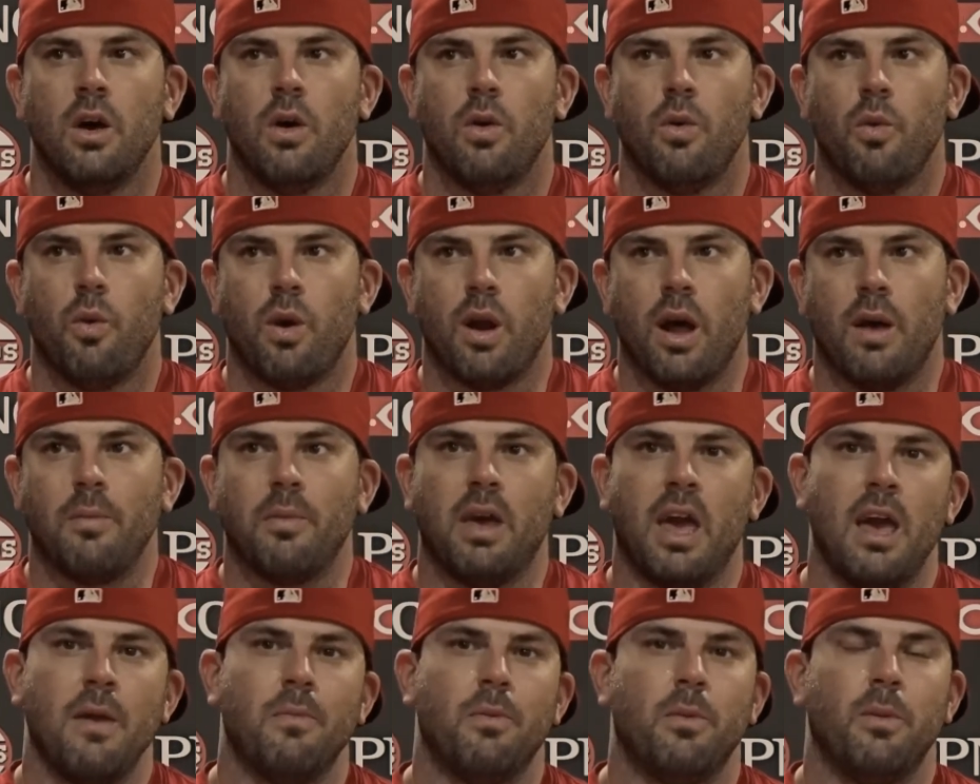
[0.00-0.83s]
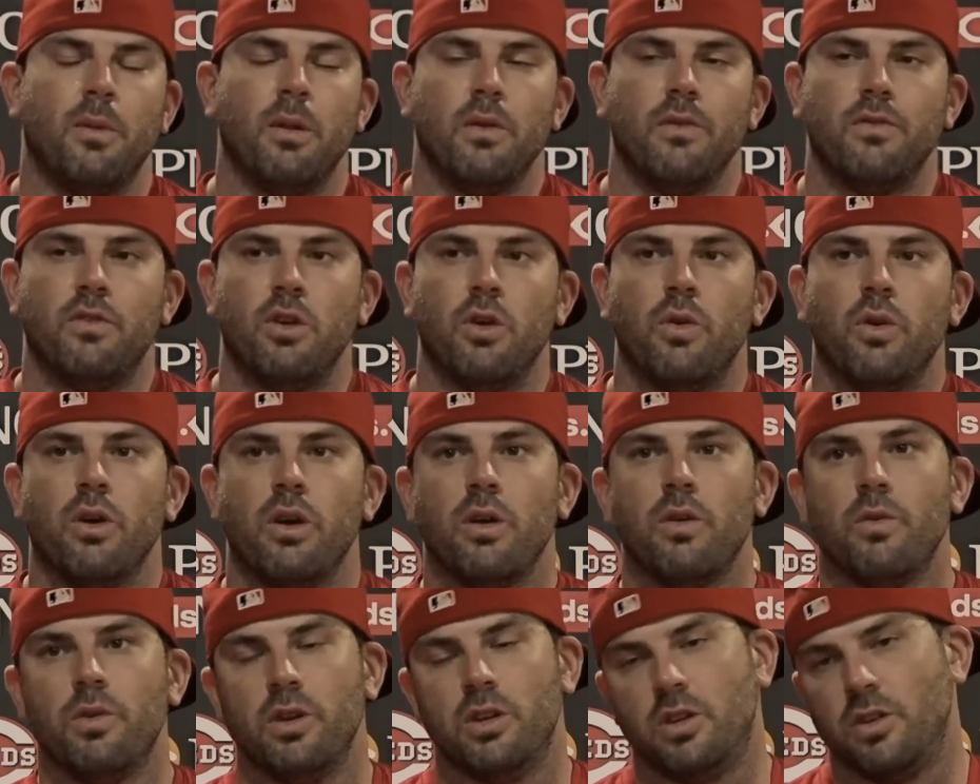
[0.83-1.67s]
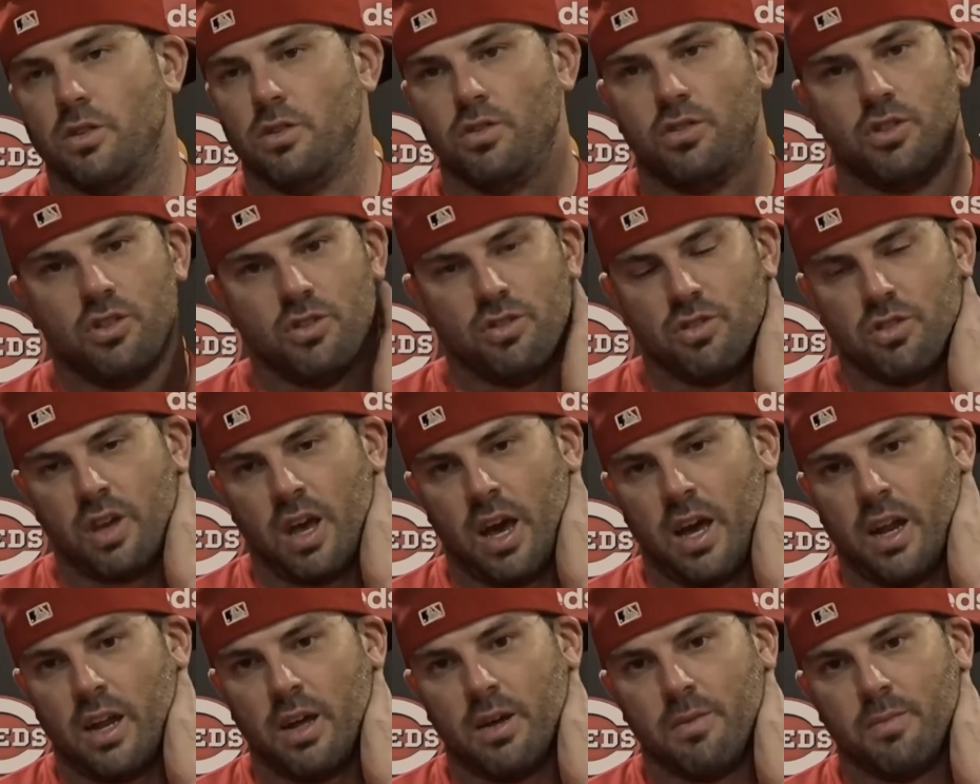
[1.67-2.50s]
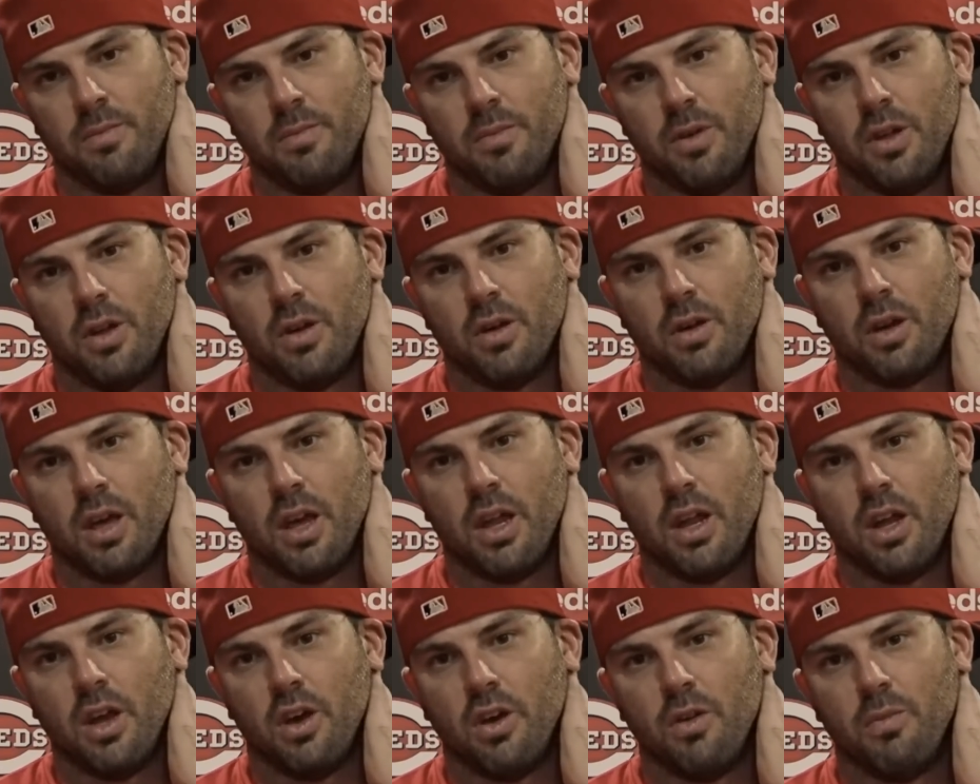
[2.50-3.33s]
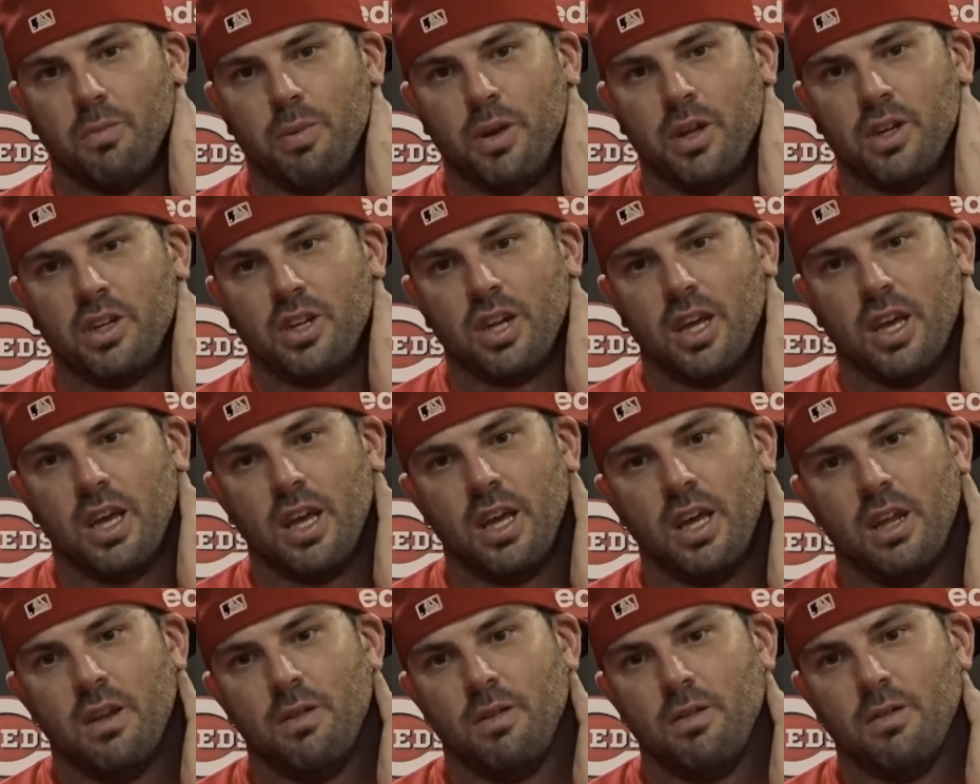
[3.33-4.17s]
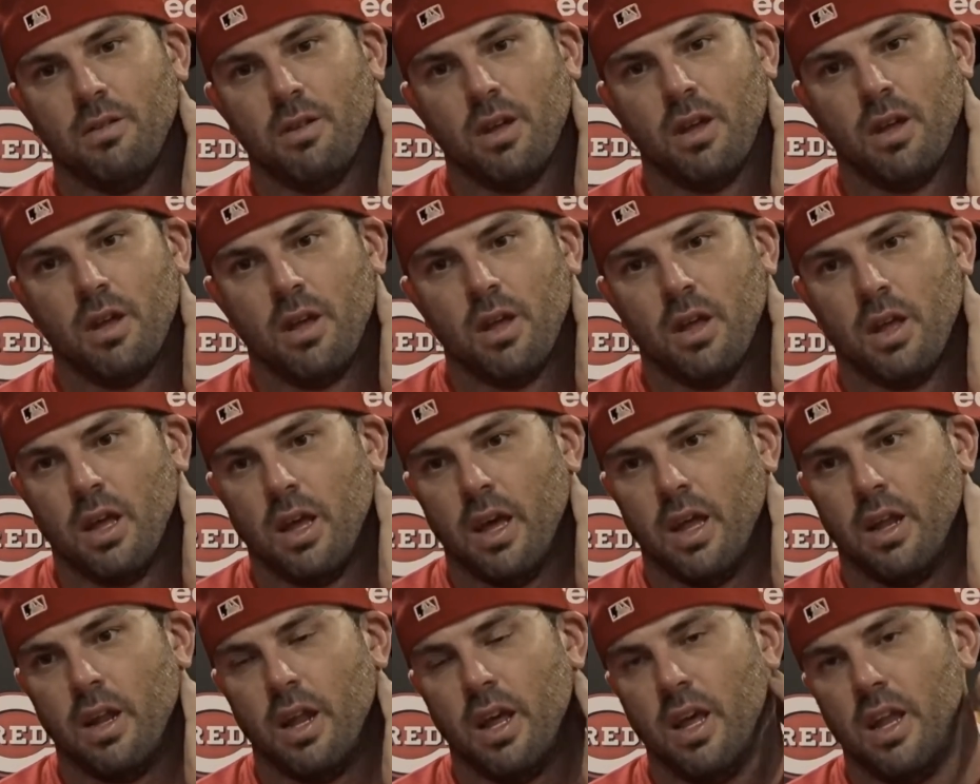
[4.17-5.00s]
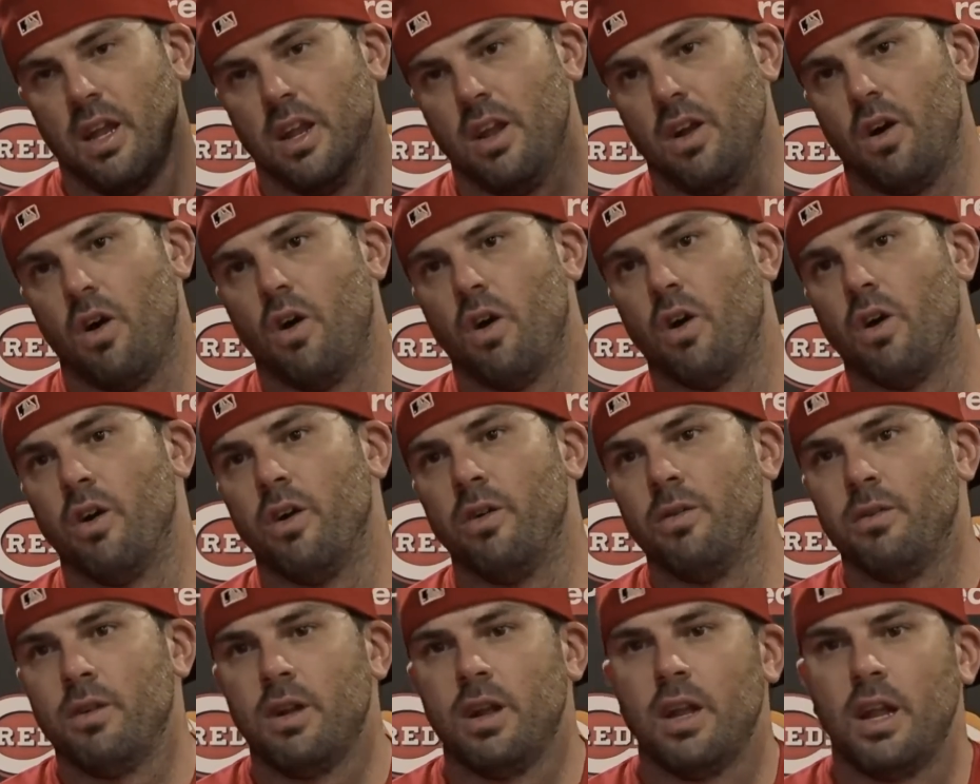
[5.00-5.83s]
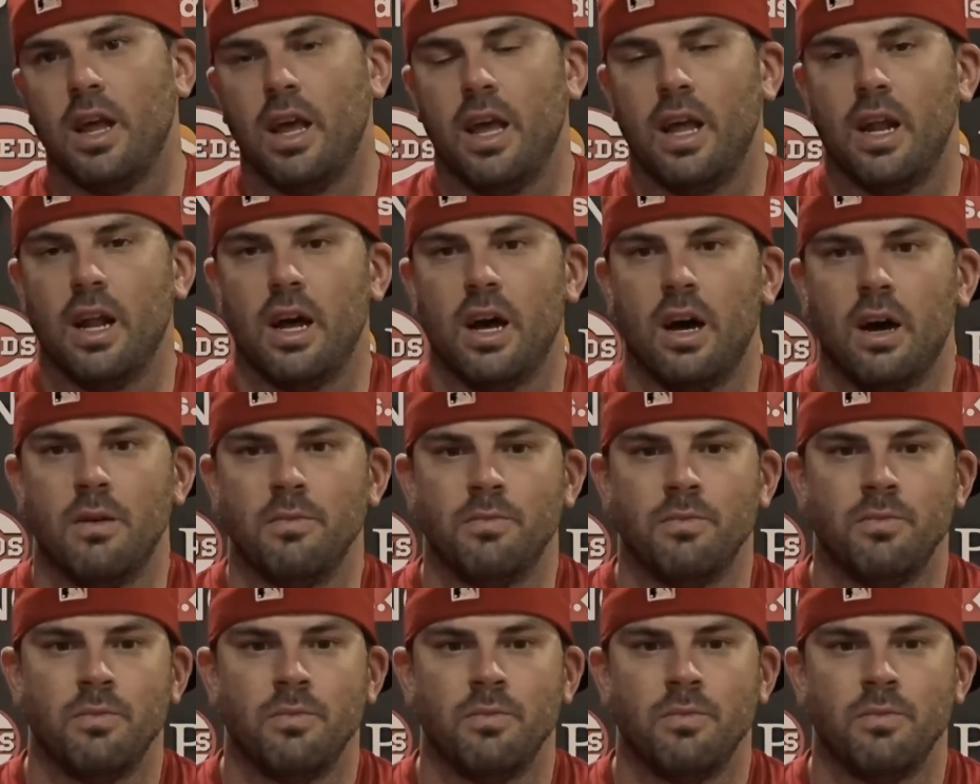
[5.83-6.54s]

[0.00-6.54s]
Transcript: what I'm capable of doing, which is just kind of, you know, getting a good pitch to hit and, and hitting it hard. And um,